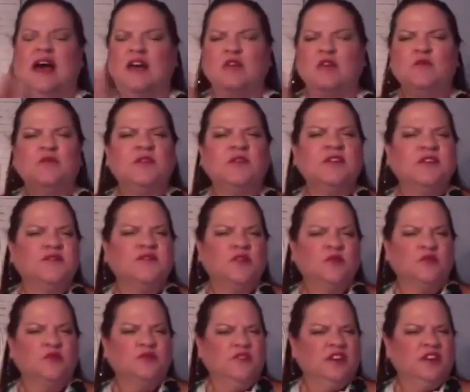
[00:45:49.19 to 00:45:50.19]
I don't believe
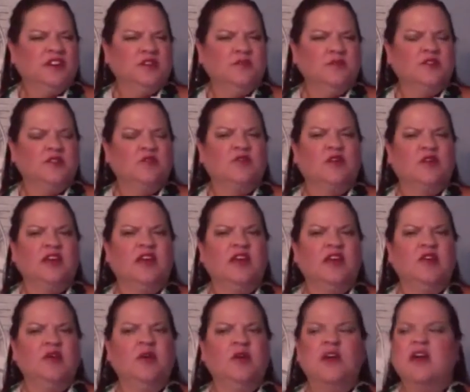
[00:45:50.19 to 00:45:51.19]
that we're victims over
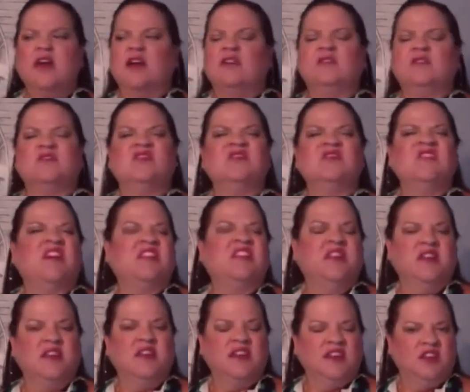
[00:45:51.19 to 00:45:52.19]
here and there's
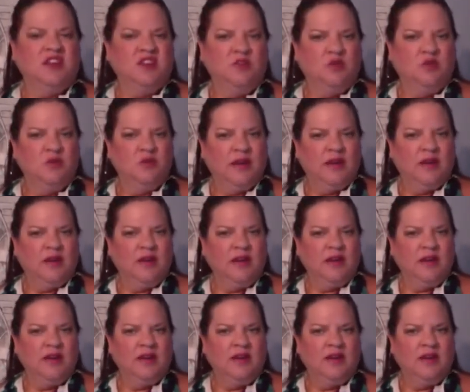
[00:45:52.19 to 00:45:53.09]
nothing I can do about it.